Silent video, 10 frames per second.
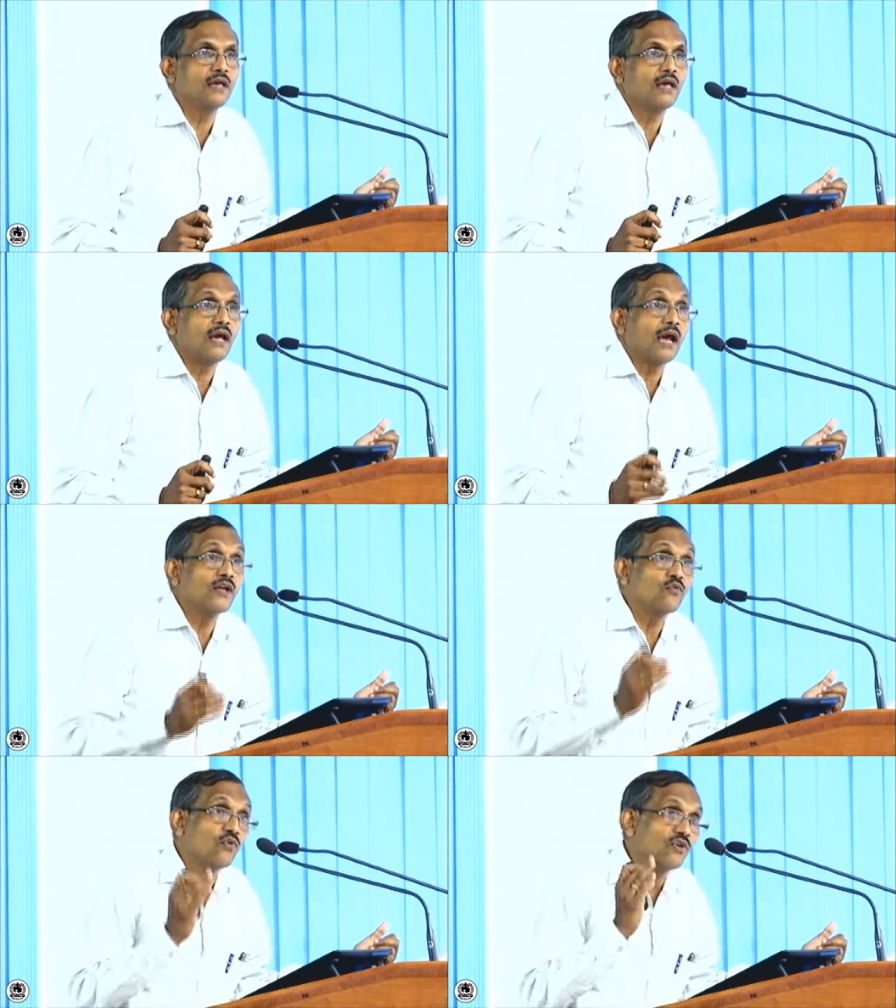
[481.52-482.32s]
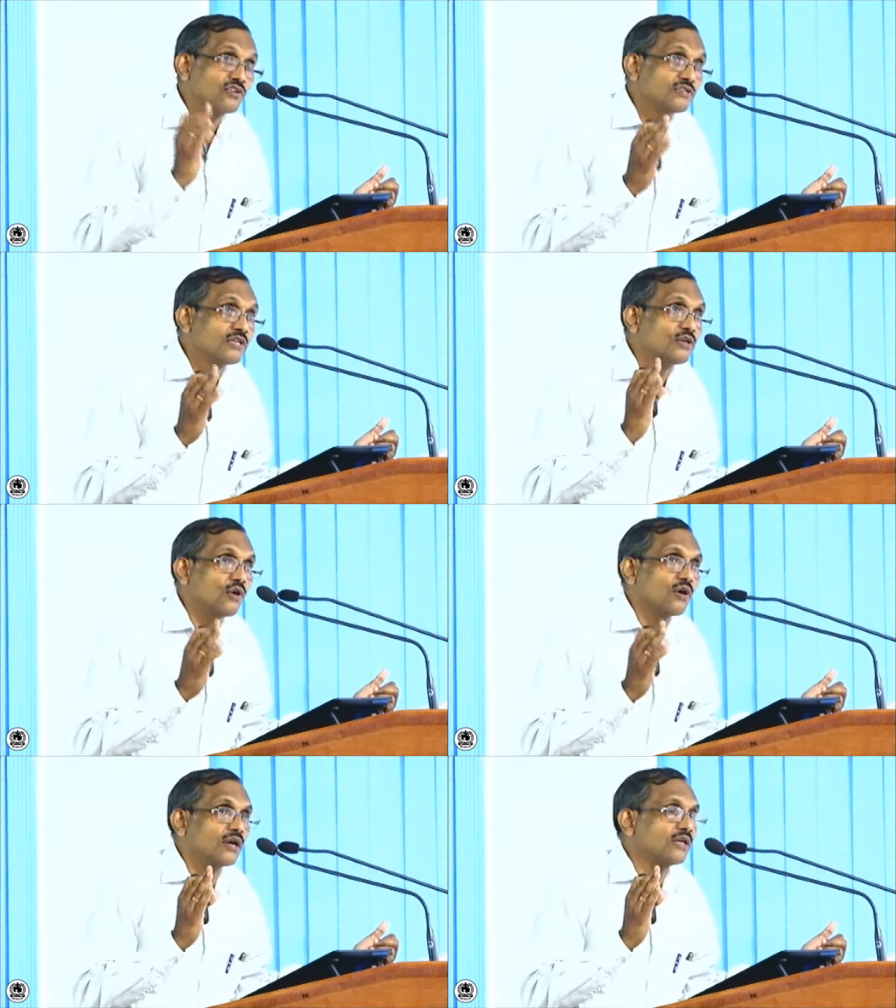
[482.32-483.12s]
And what is the
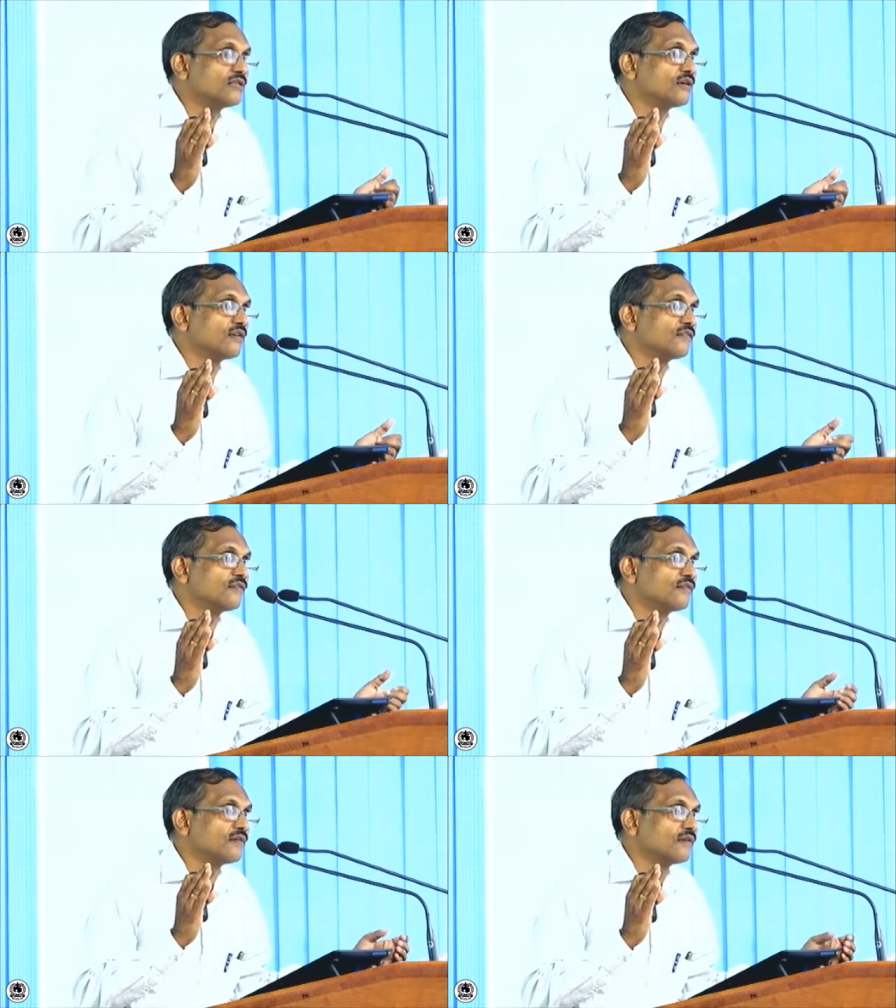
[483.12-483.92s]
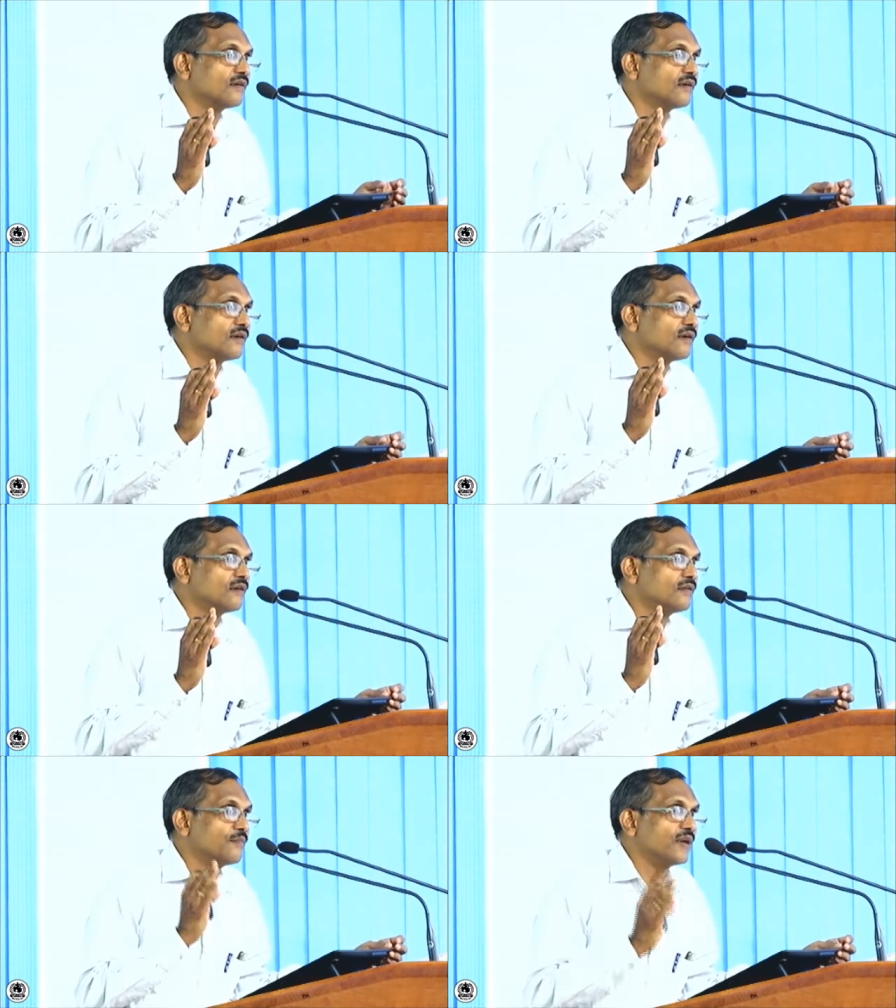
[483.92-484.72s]
knowledge of
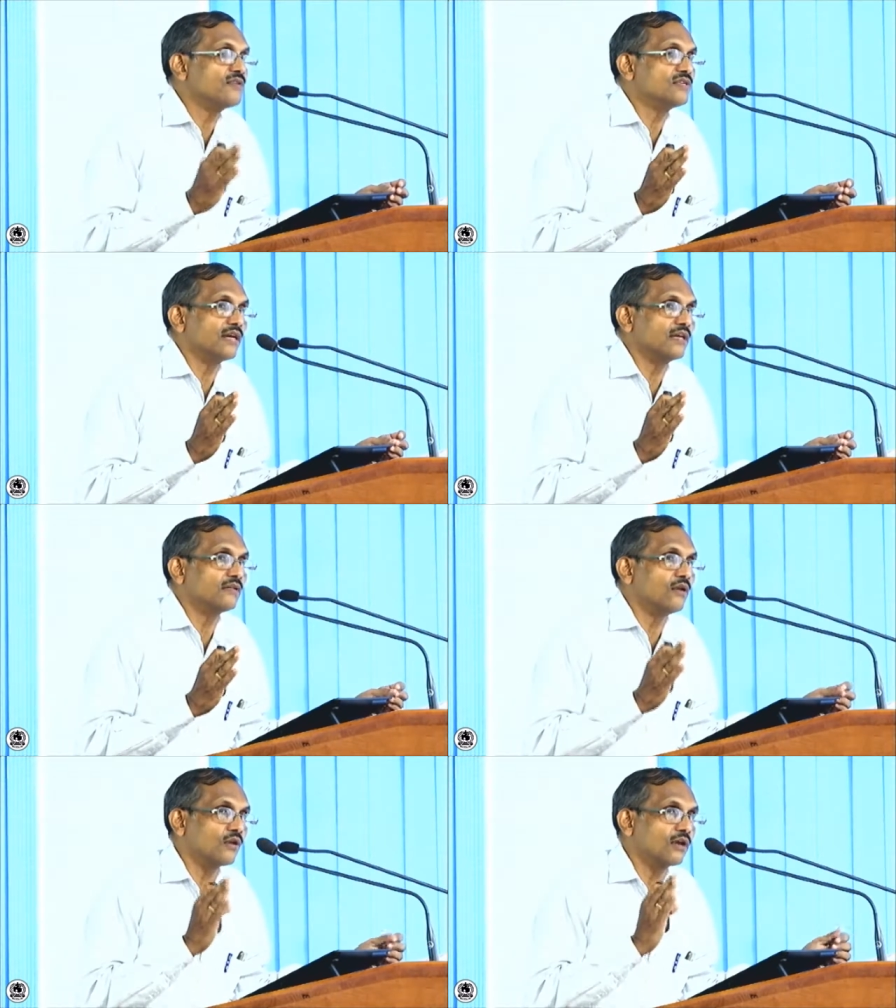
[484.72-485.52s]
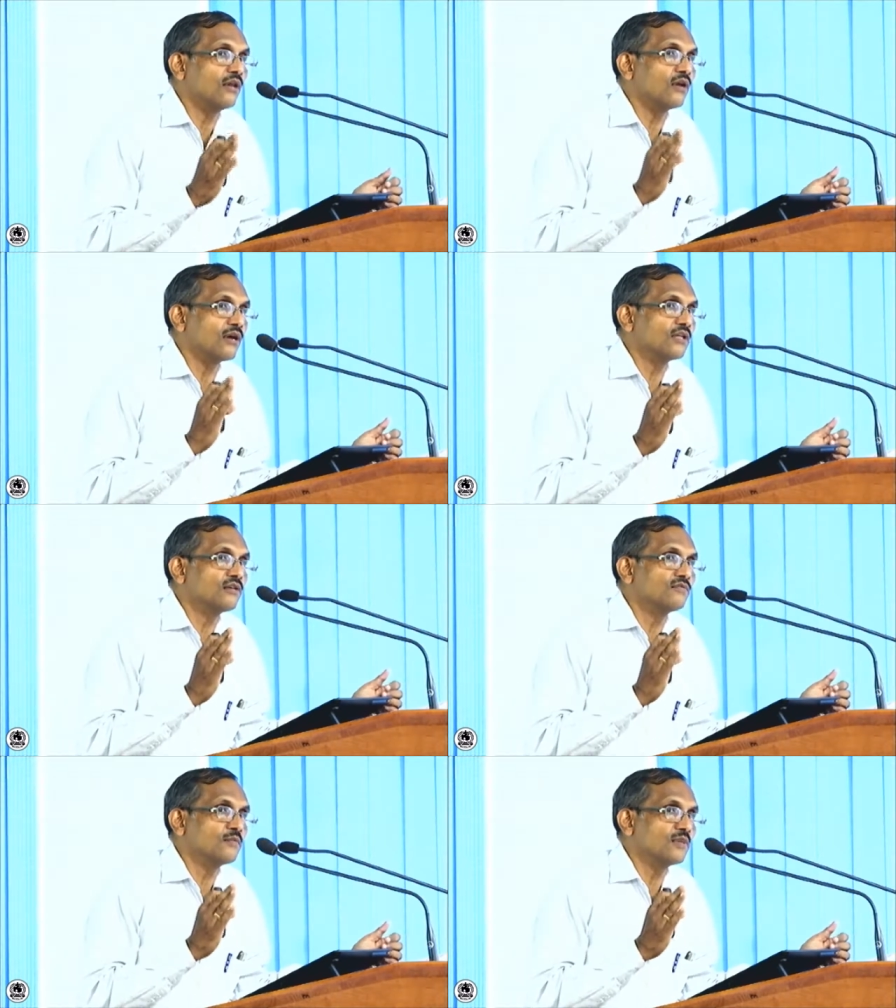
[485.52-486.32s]
the Panchayat, local knowledge
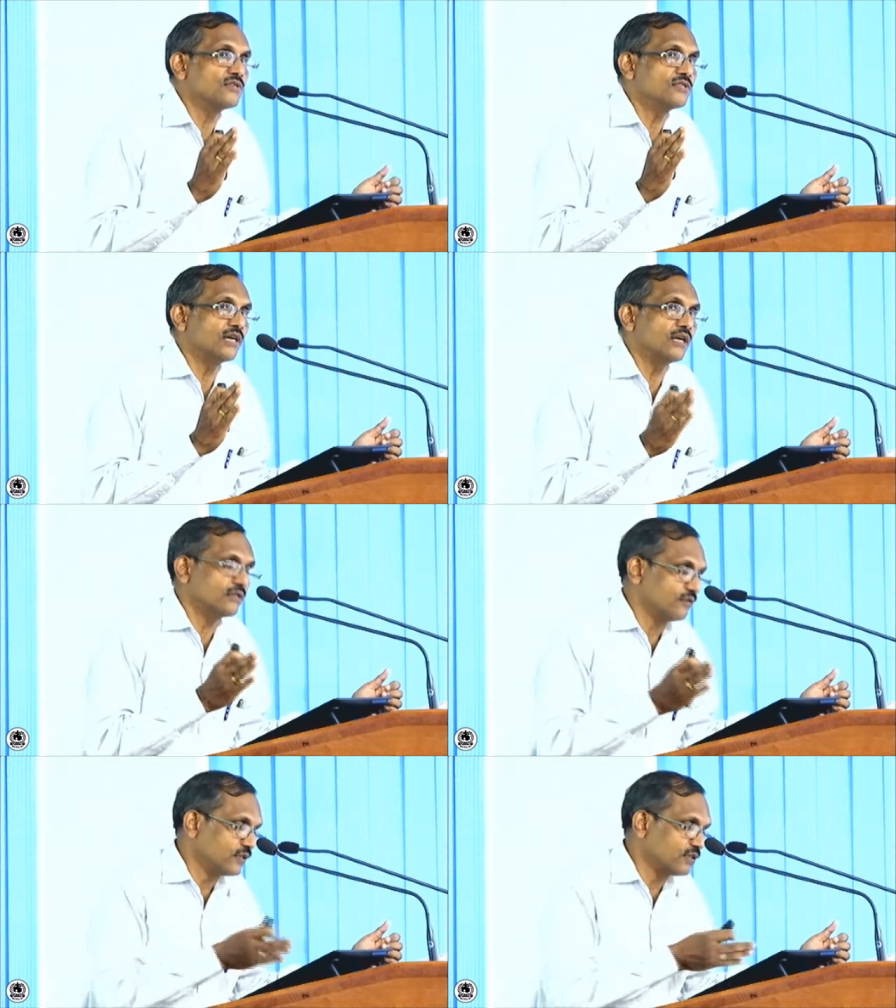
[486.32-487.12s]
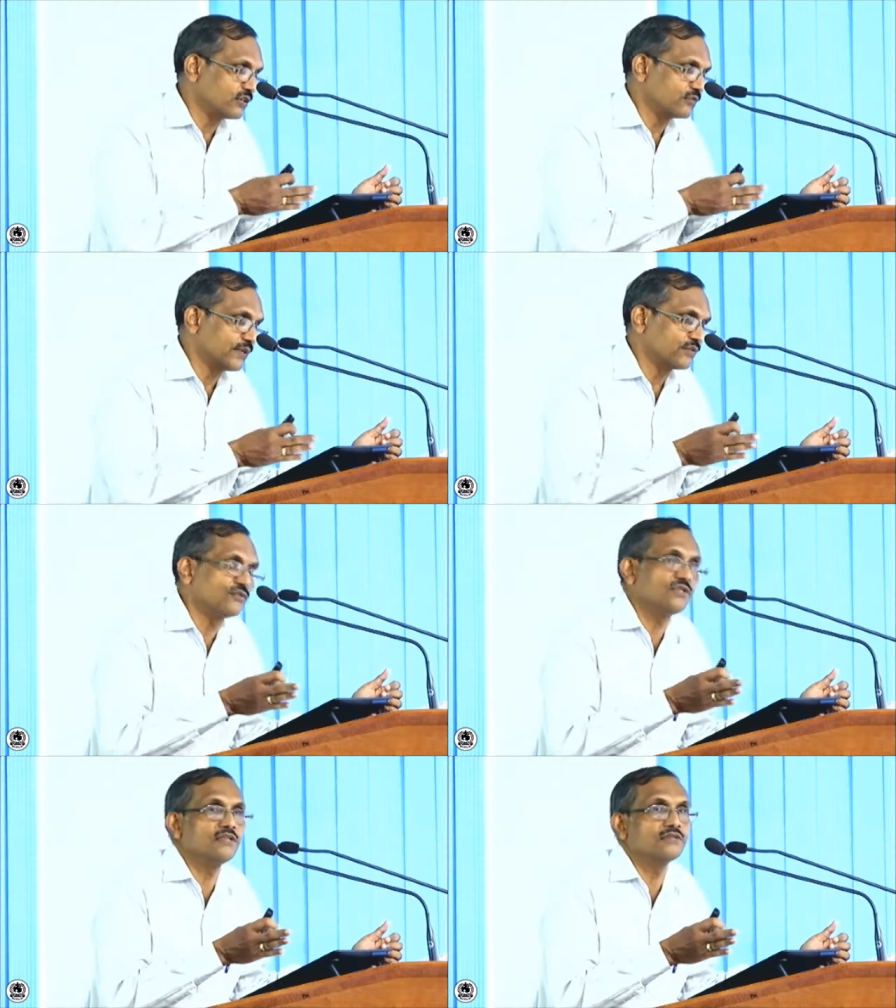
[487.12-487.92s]
of the Panchayat with respect to
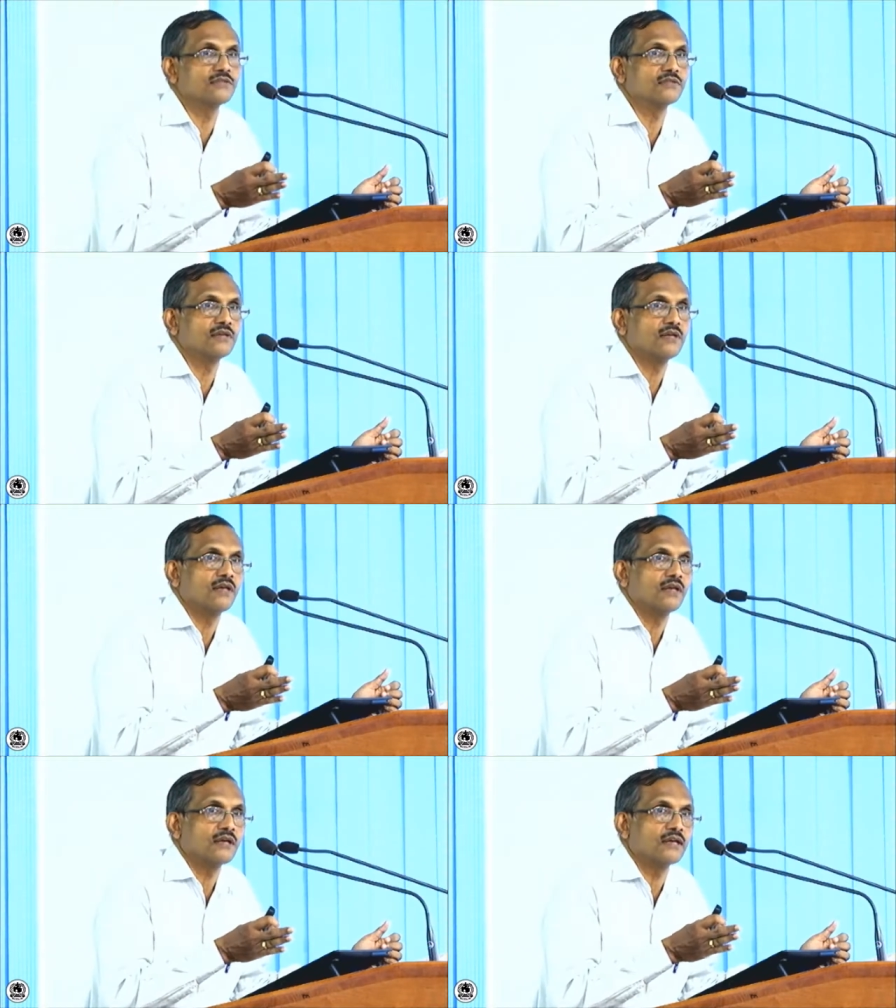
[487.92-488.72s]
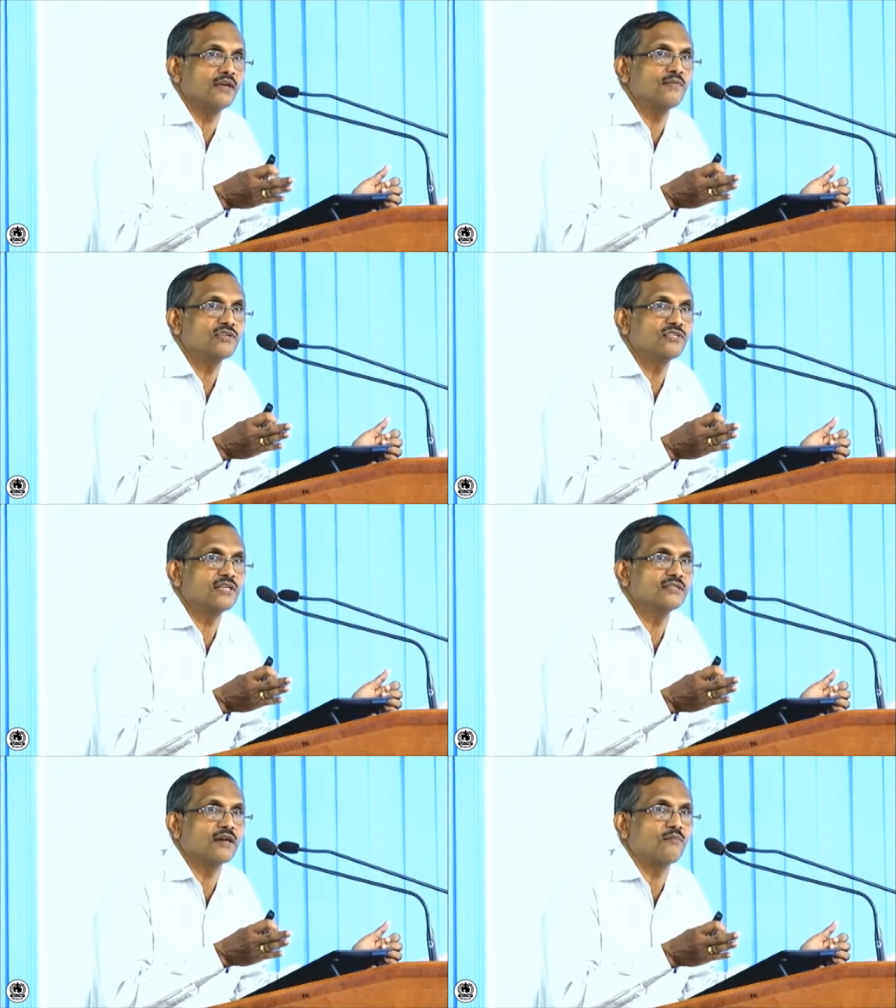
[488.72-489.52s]
these climate
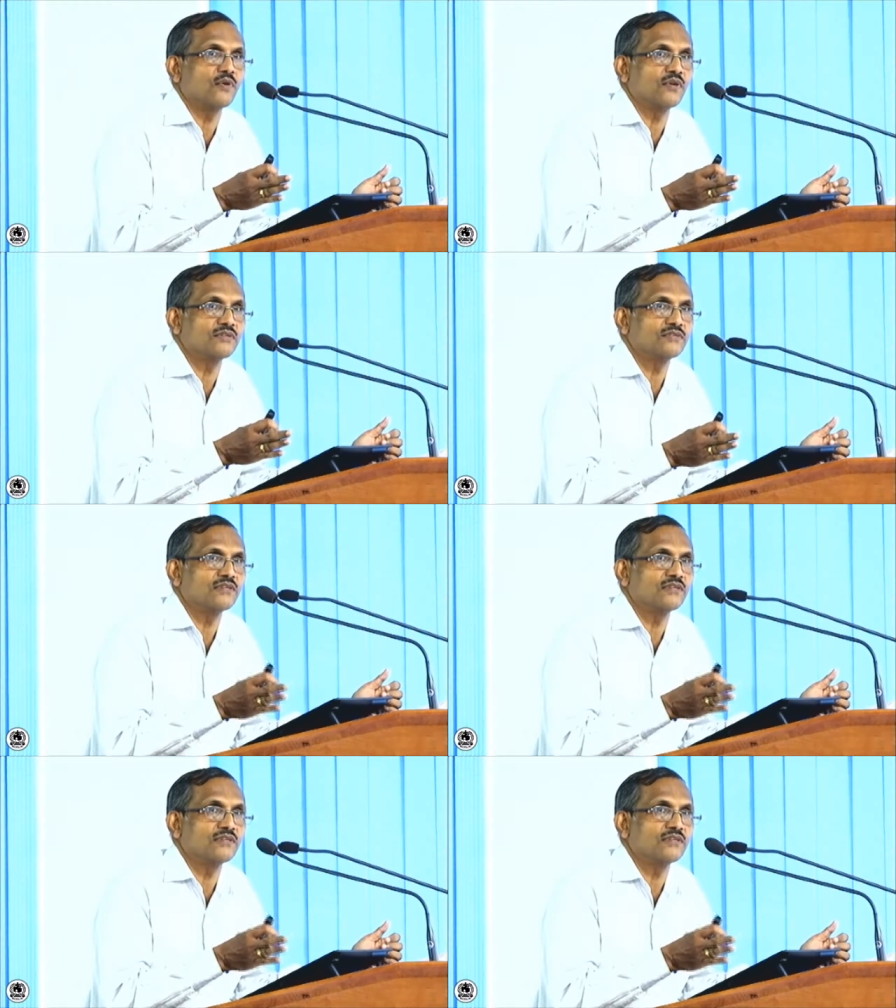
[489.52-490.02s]
change components.